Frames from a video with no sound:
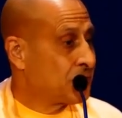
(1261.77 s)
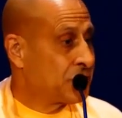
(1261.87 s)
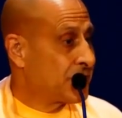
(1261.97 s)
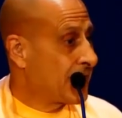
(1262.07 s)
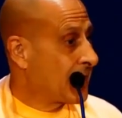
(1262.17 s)
the
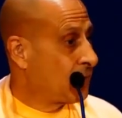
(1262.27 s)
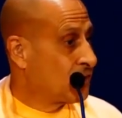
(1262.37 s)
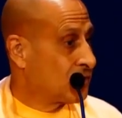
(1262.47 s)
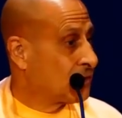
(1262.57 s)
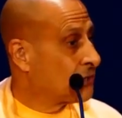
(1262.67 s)
first day I
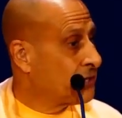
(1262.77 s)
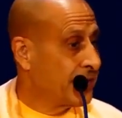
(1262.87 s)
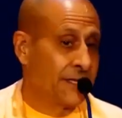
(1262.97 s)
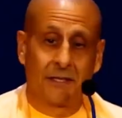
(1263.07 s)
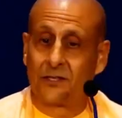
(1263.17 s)
was
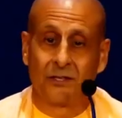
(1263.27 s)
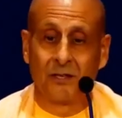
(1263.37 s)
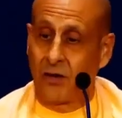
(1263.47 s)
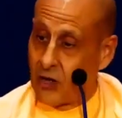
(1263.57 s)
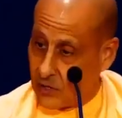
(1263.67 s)
learning it,
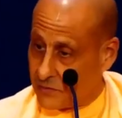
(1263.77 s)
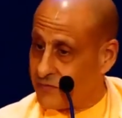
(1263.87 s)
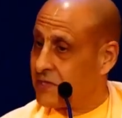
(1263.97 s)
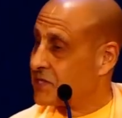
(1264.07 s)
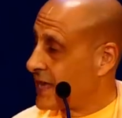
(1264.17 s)
all
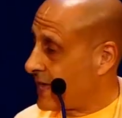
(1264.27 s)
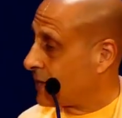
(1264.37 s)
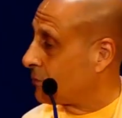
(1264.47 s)
of these